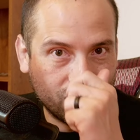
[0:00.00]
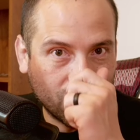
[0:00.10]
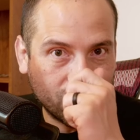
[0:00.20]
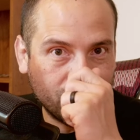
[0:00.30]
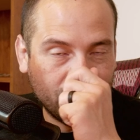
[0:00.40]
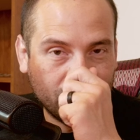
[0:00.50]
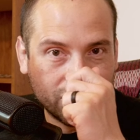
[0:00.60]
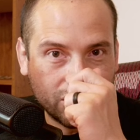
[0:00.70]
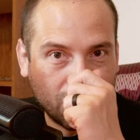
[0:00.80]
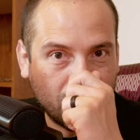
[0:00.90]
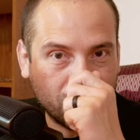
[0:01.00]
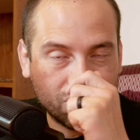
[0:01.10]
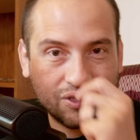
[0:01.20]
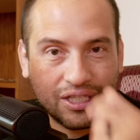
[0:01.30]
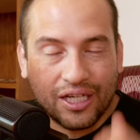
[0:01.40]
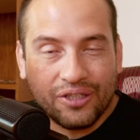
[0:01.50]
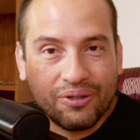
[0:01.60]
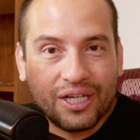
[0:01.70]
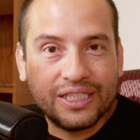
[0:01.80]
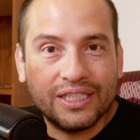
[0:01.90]
touching his nose, and
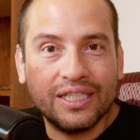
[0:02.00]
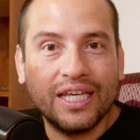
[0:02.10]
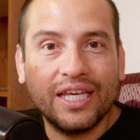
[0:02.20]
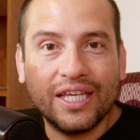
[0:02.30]
you can